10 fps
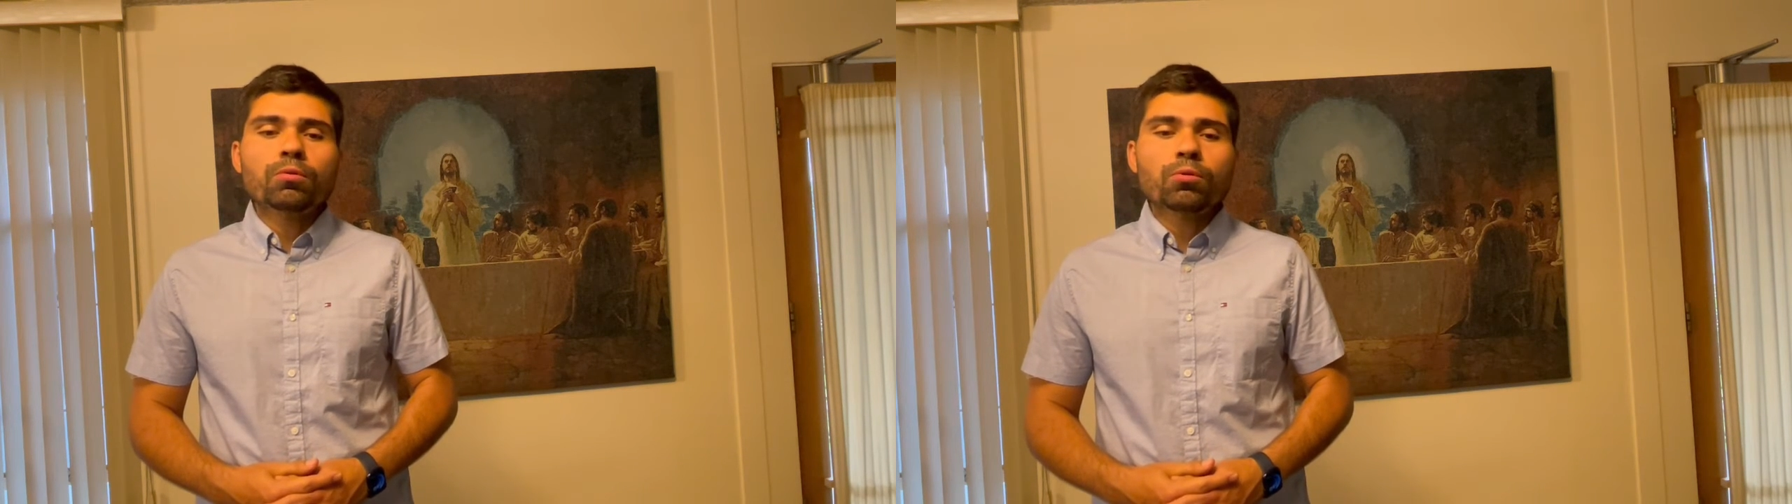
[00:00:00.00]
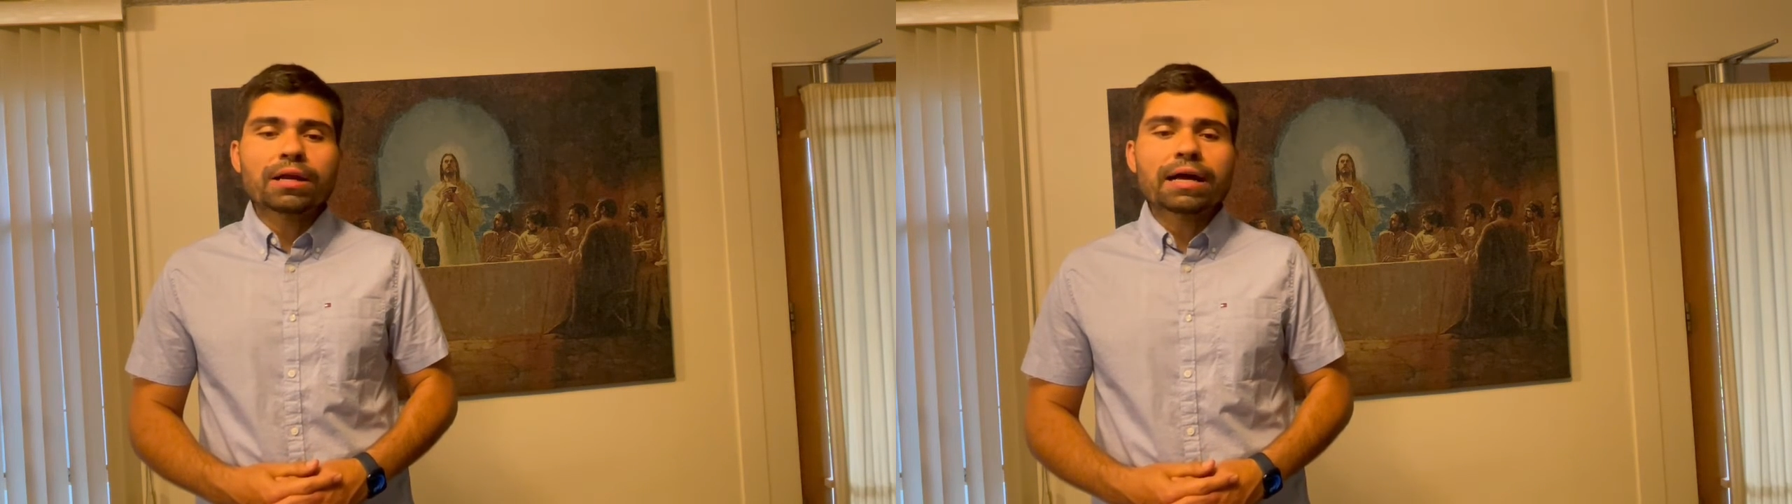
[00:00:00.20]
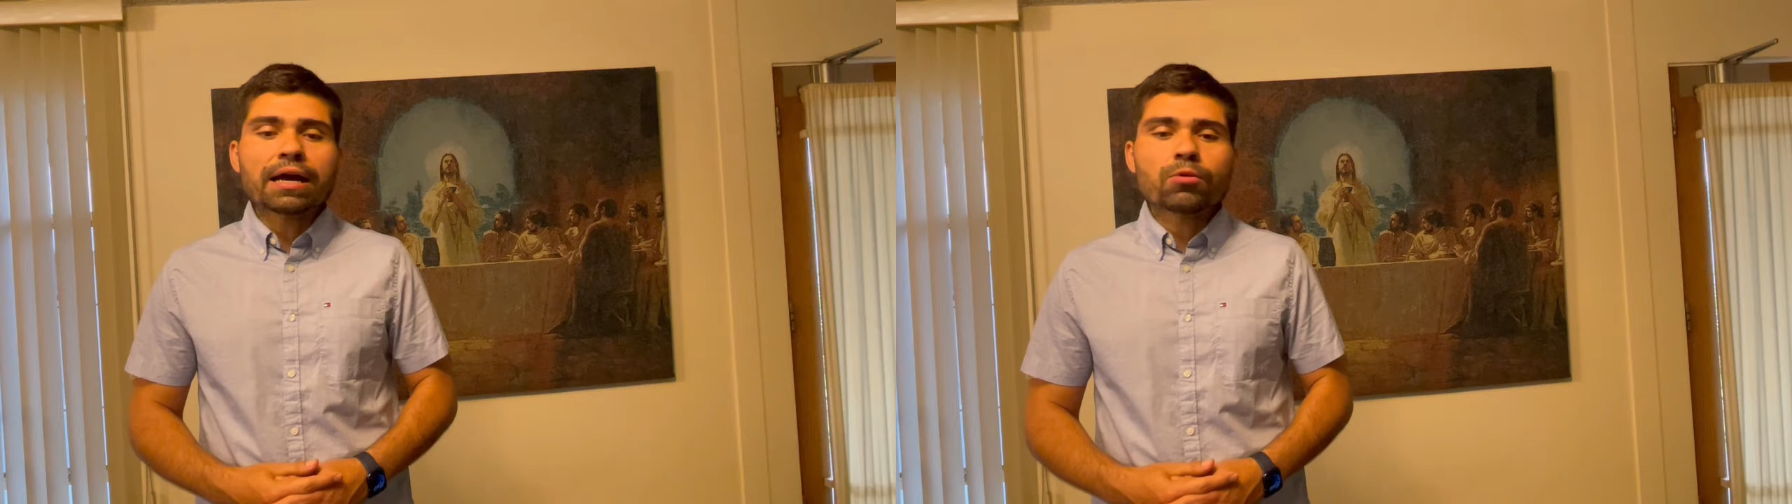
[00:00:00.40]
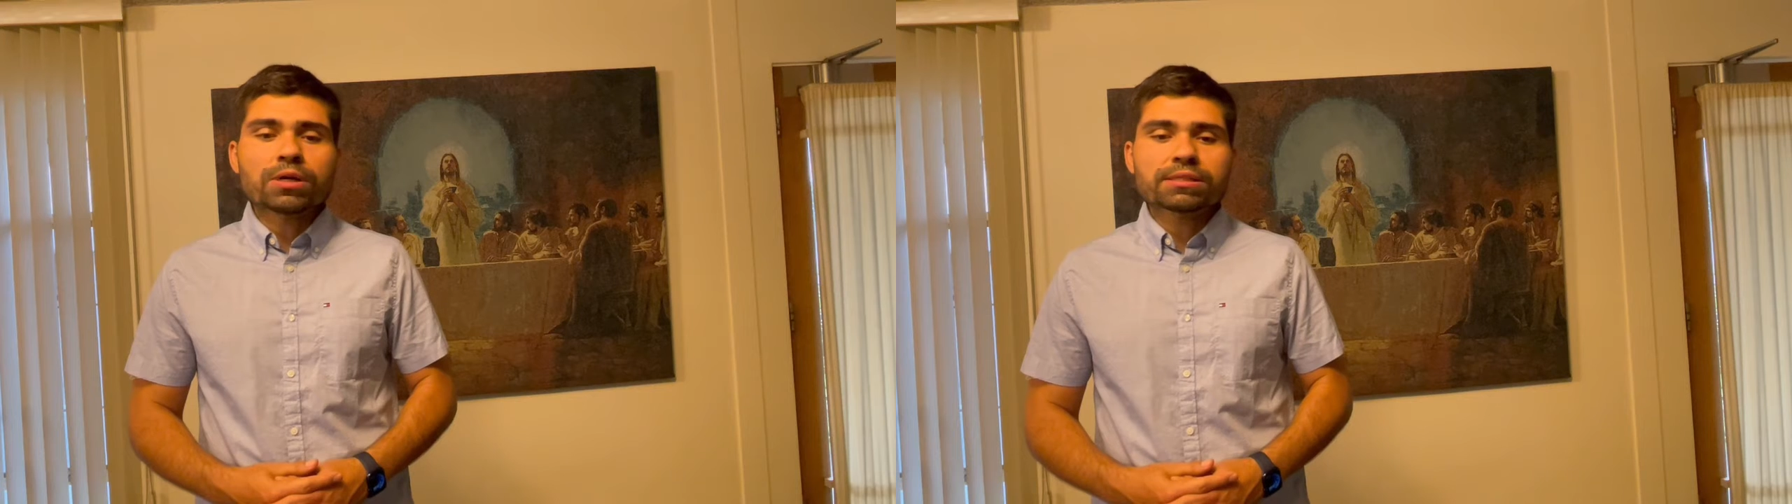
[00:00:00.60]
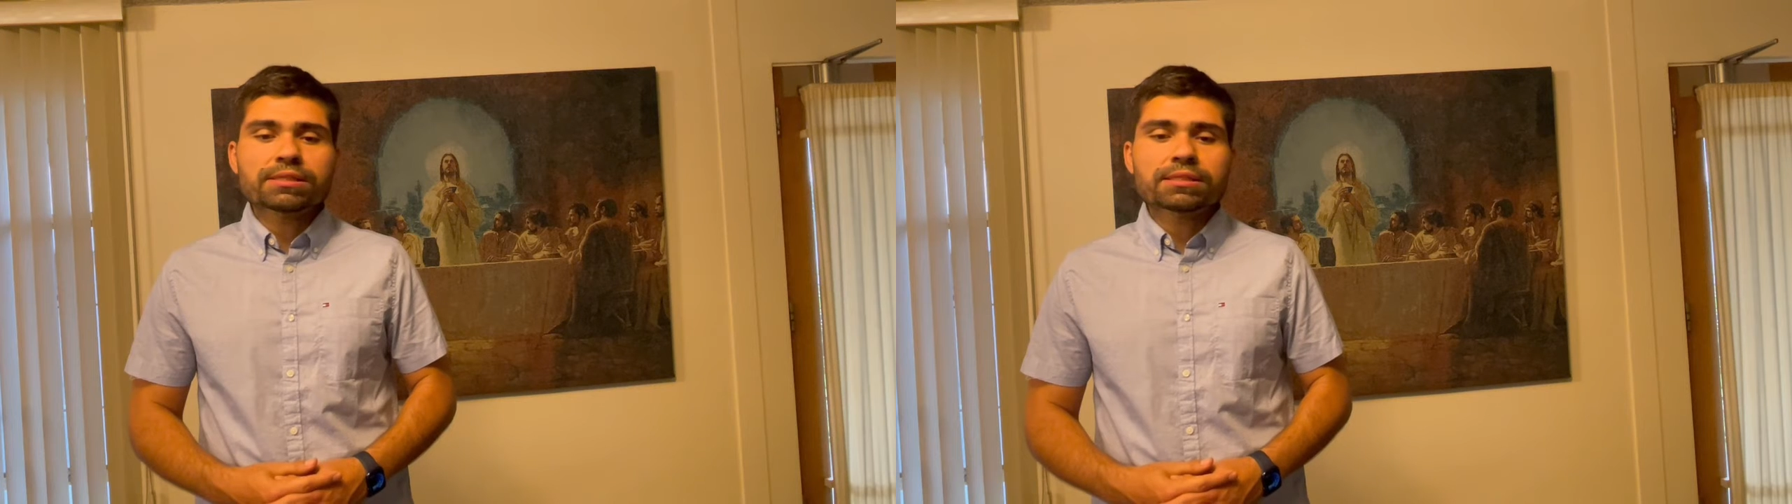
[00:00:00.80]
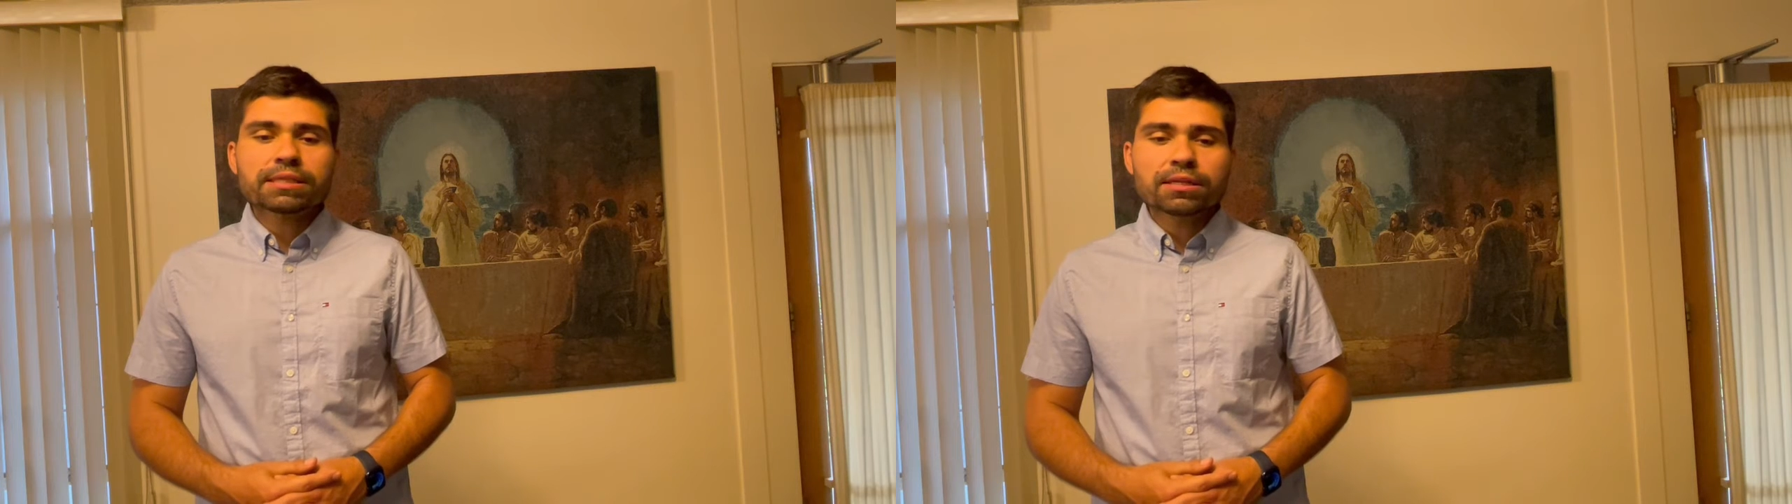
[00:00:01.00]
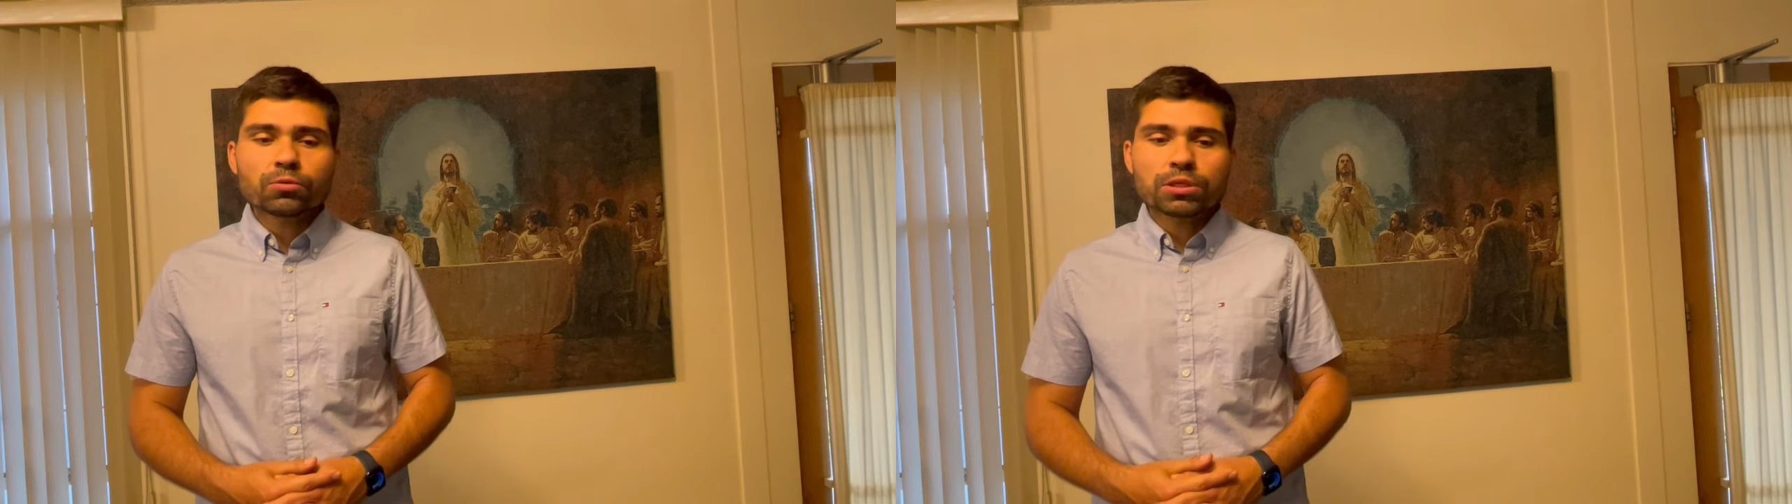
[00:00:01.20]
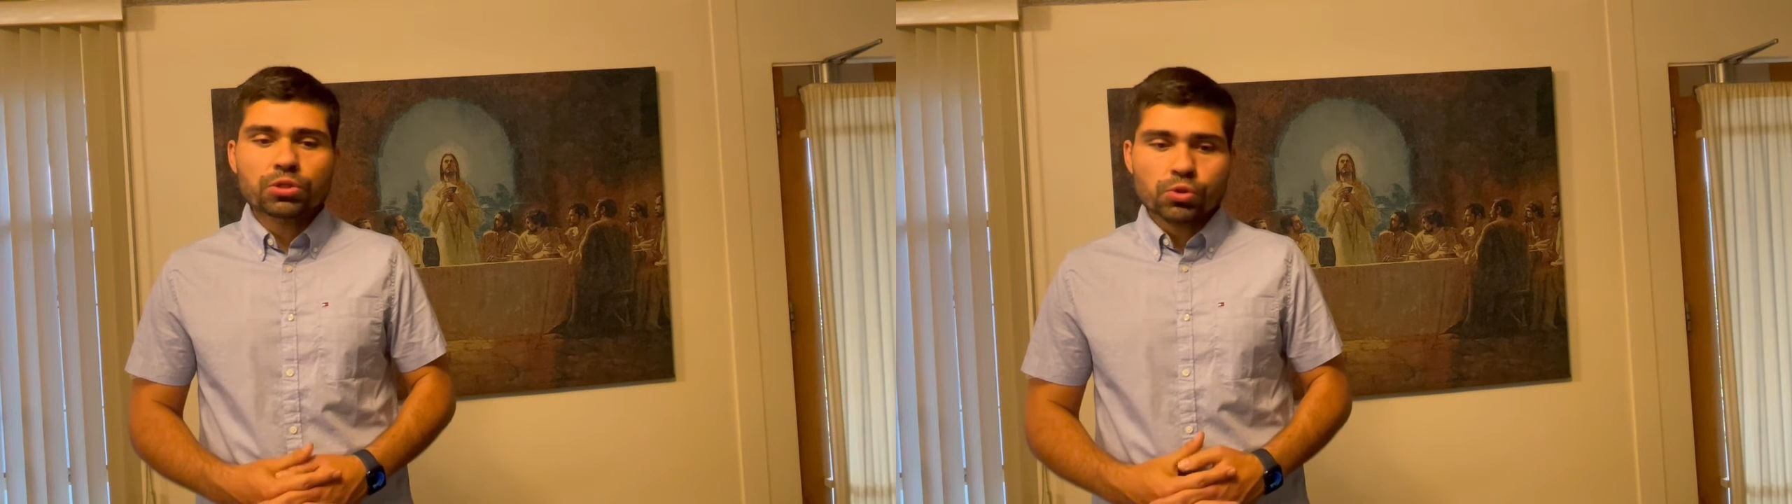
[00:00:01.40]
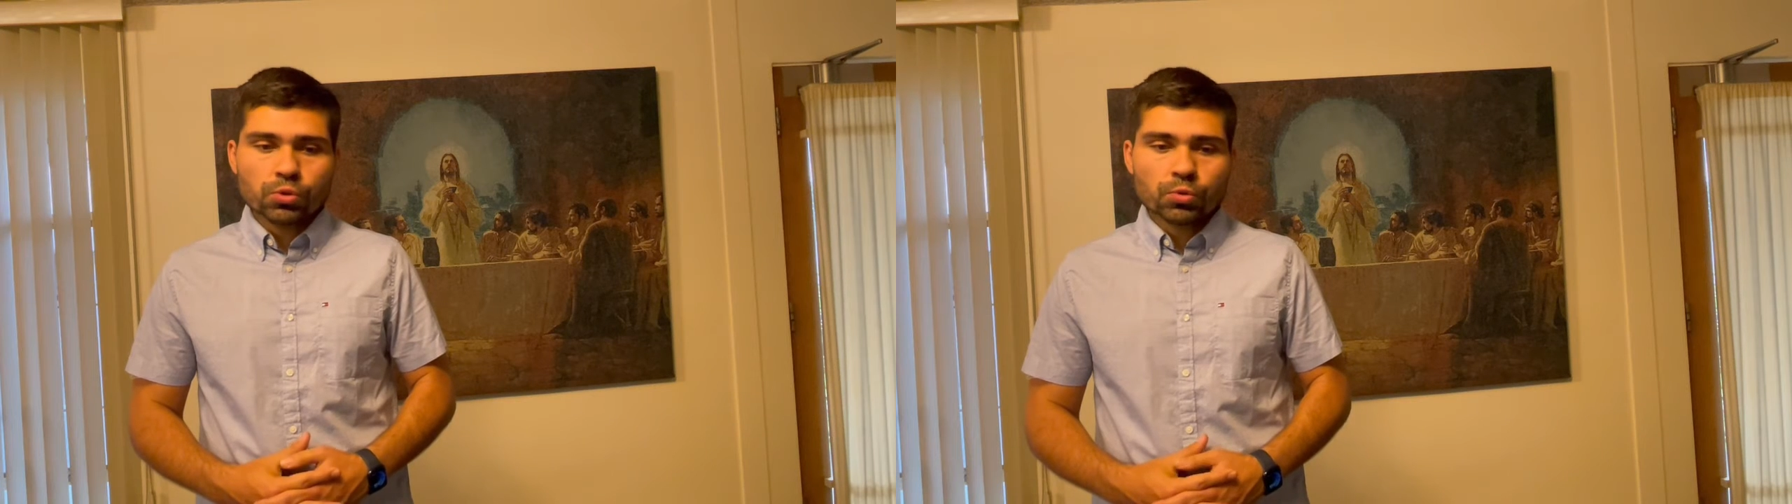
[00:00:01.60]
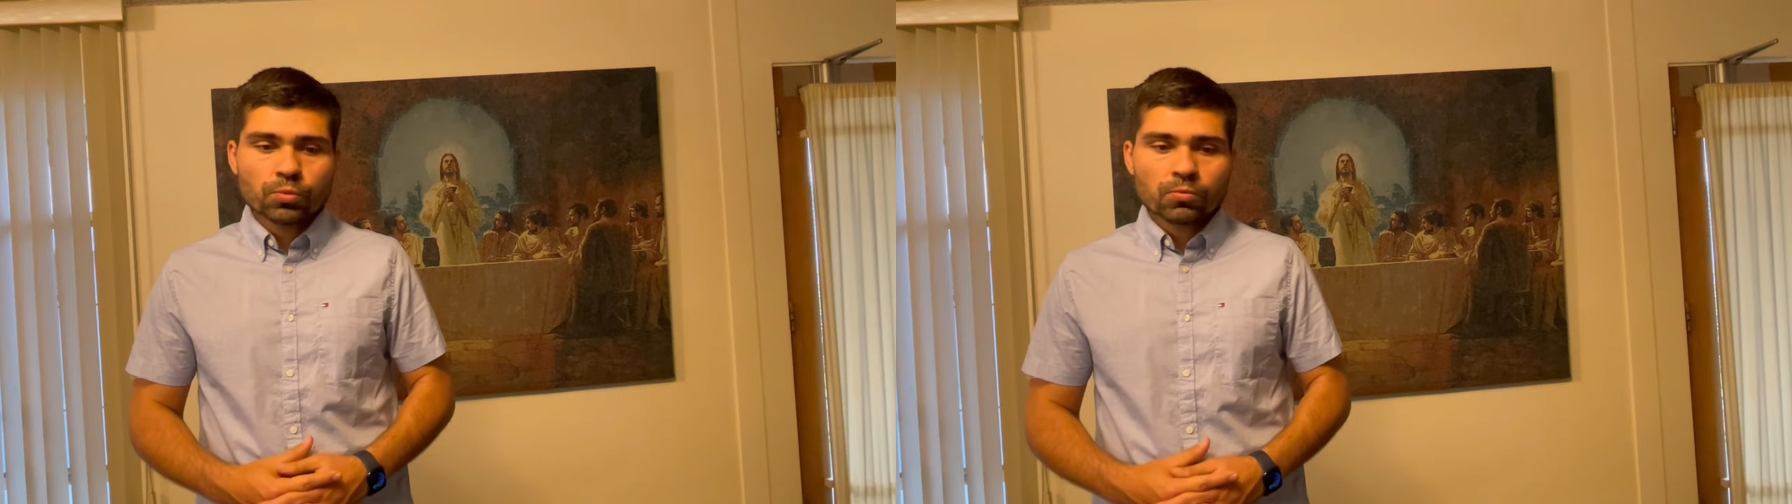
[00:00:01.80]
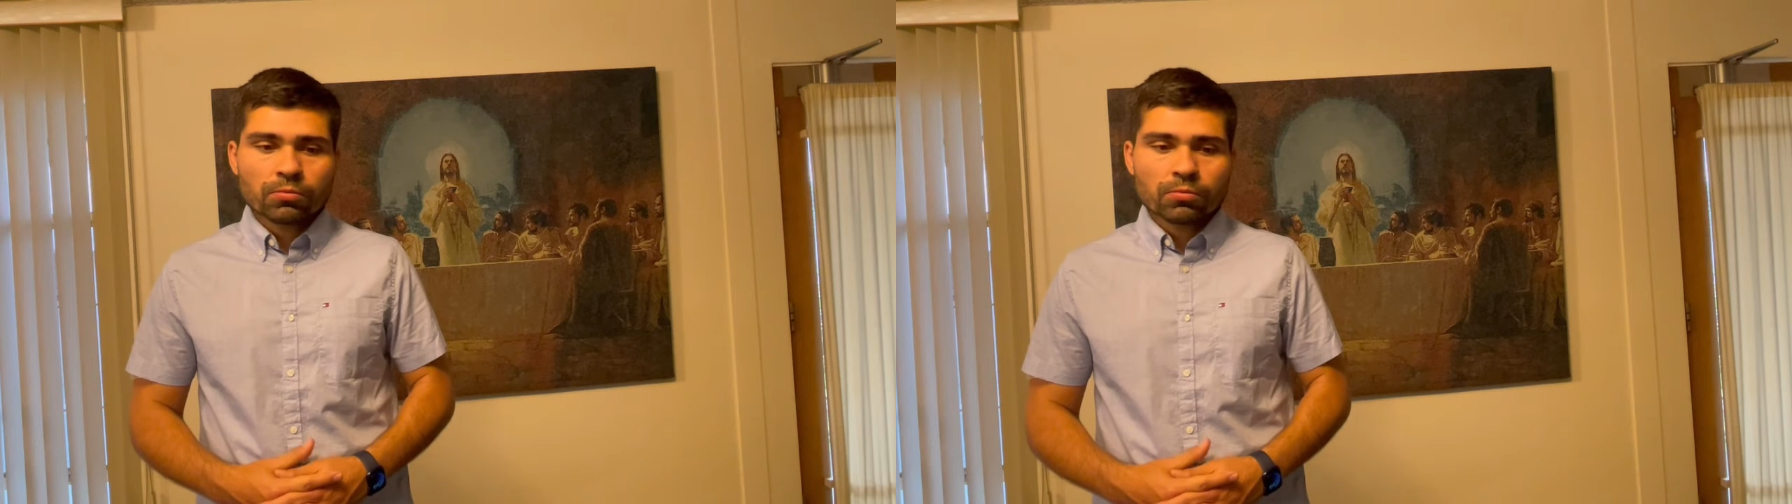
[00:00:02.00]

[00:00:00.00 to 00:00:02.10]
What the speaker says: while I was still with you,